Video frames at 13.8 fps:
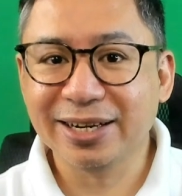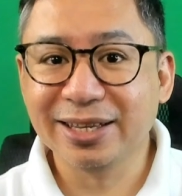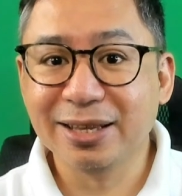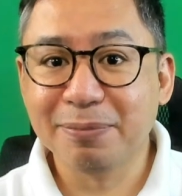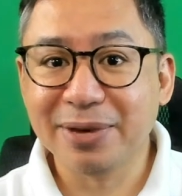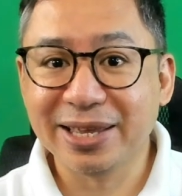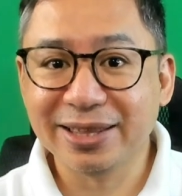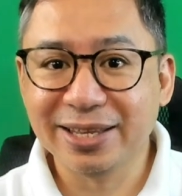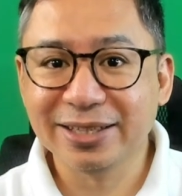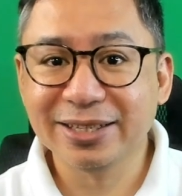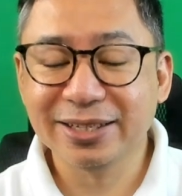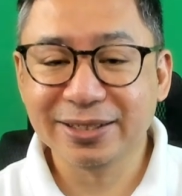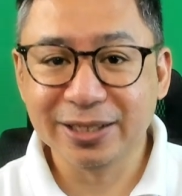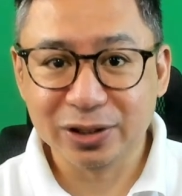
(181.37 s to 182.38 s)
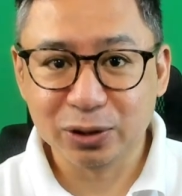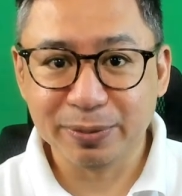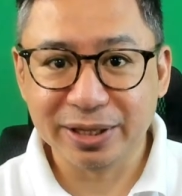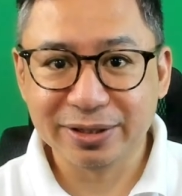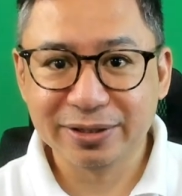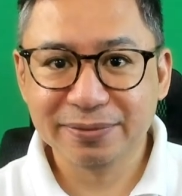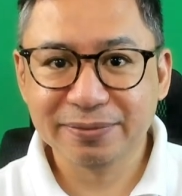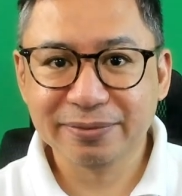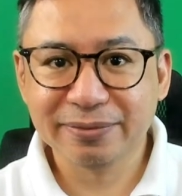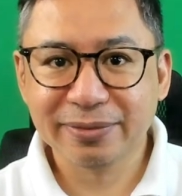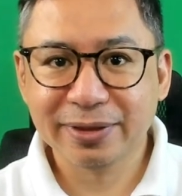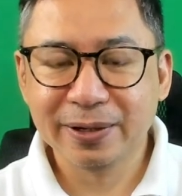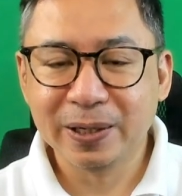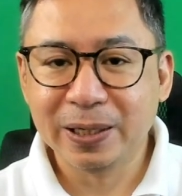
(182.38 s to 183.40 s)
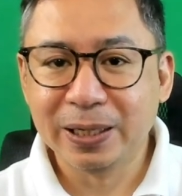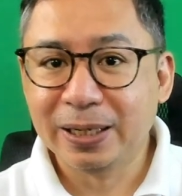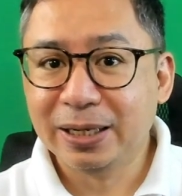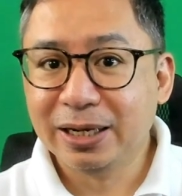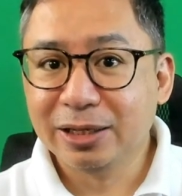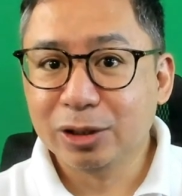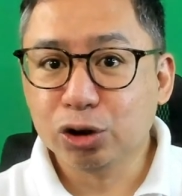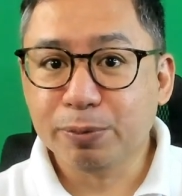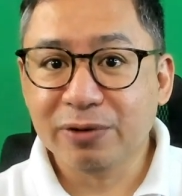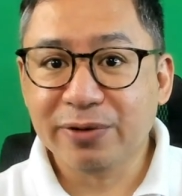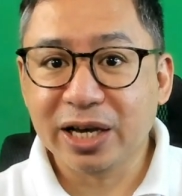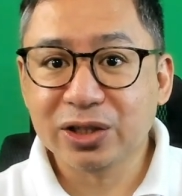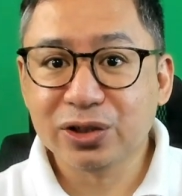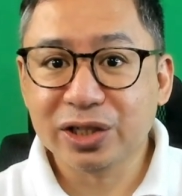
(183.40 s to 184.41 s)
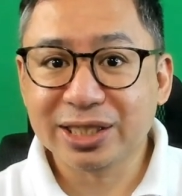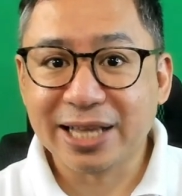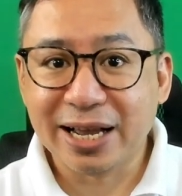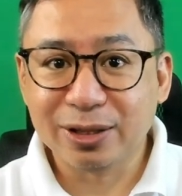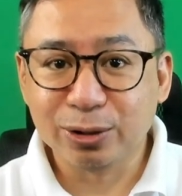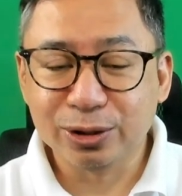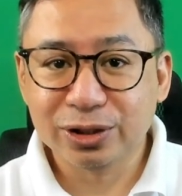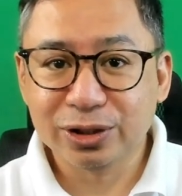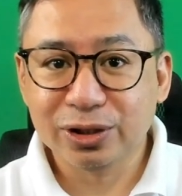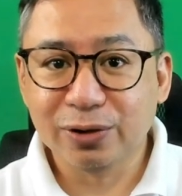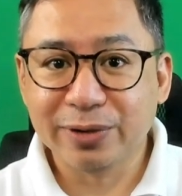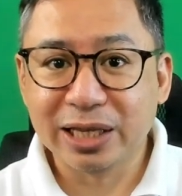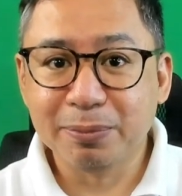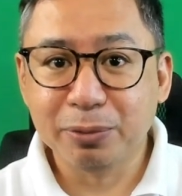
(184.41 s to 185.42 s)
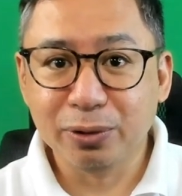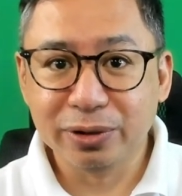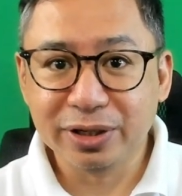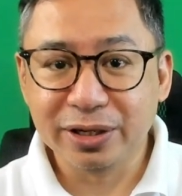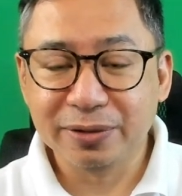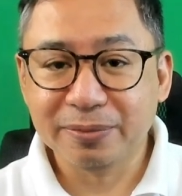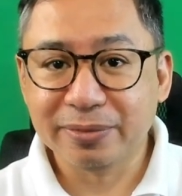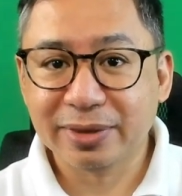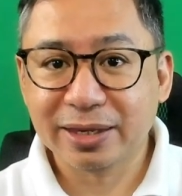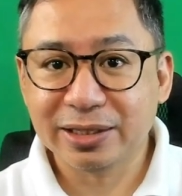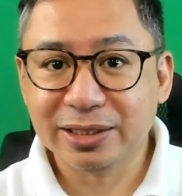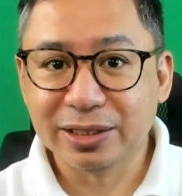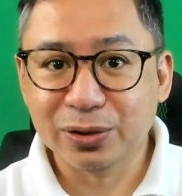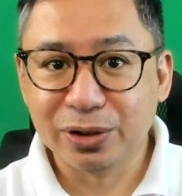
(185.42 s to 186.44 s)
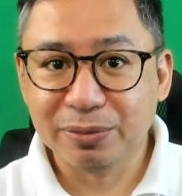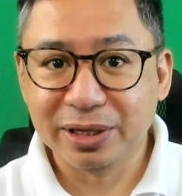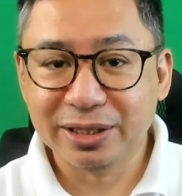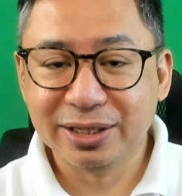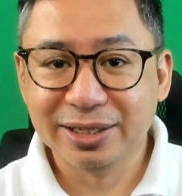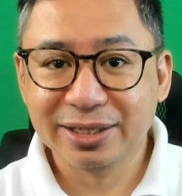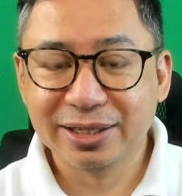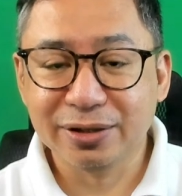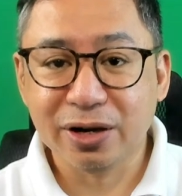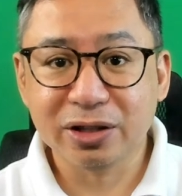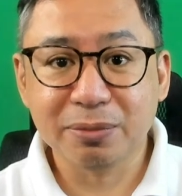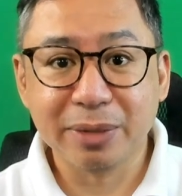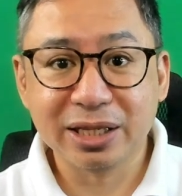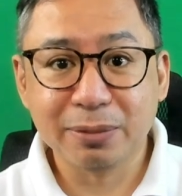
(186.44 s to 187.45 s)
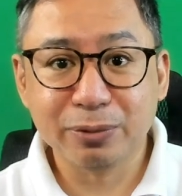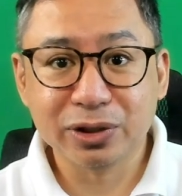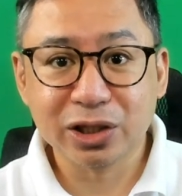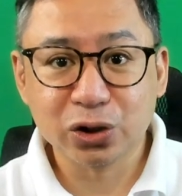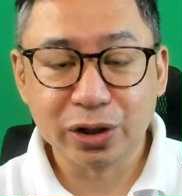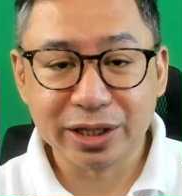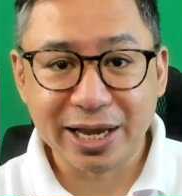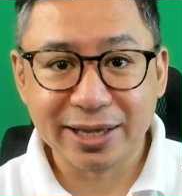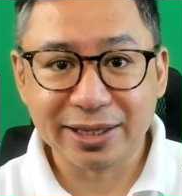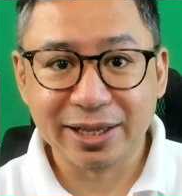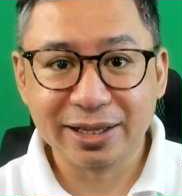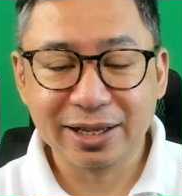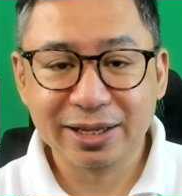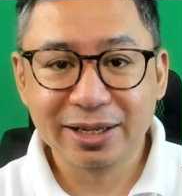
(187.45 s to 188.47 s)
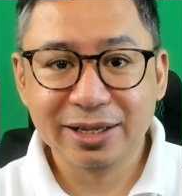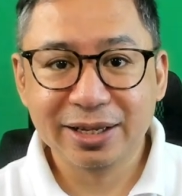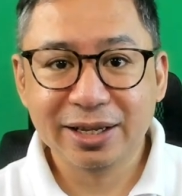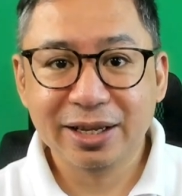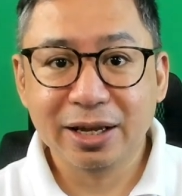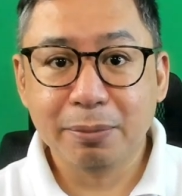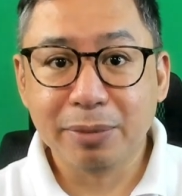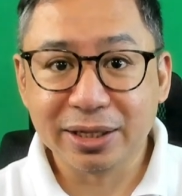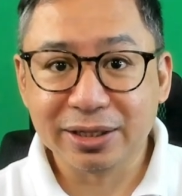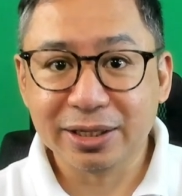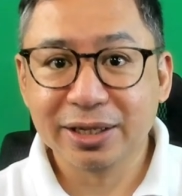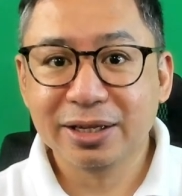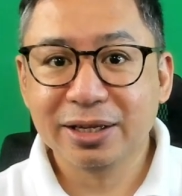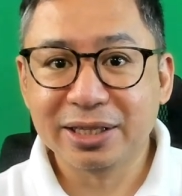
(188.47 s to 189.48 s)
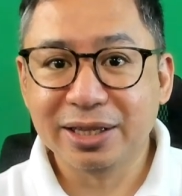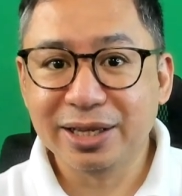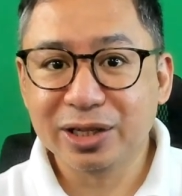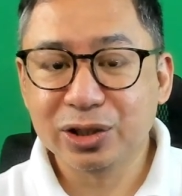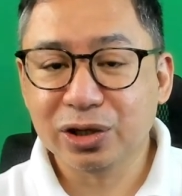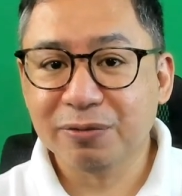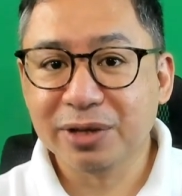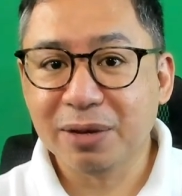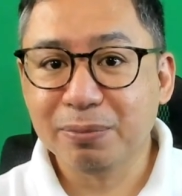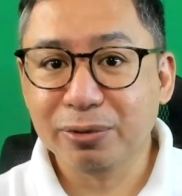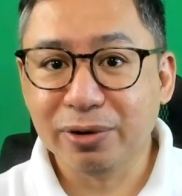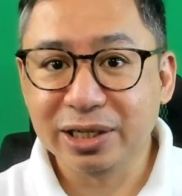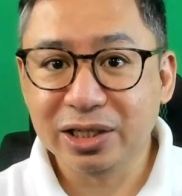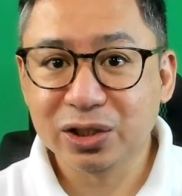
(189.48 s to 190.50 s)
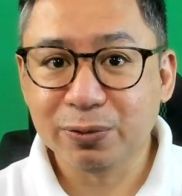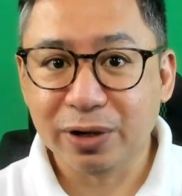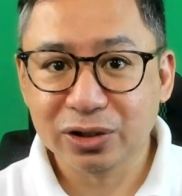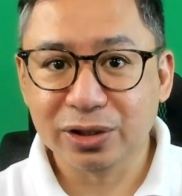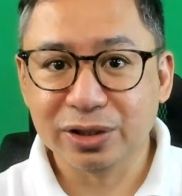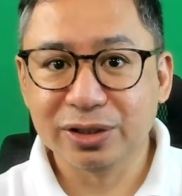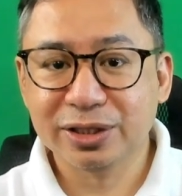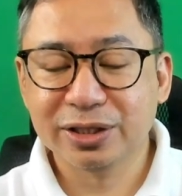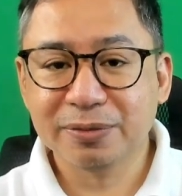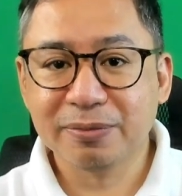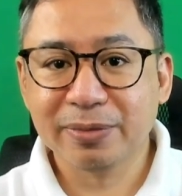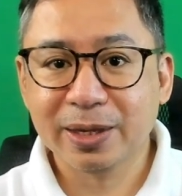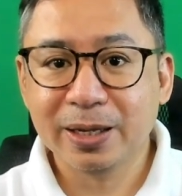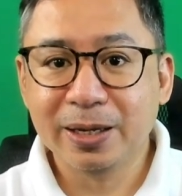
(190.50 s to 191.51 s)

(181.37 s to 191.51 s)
their independent judgment. The supervisory status of an employee is determined not by the position title, but by the nature of the employee's functions.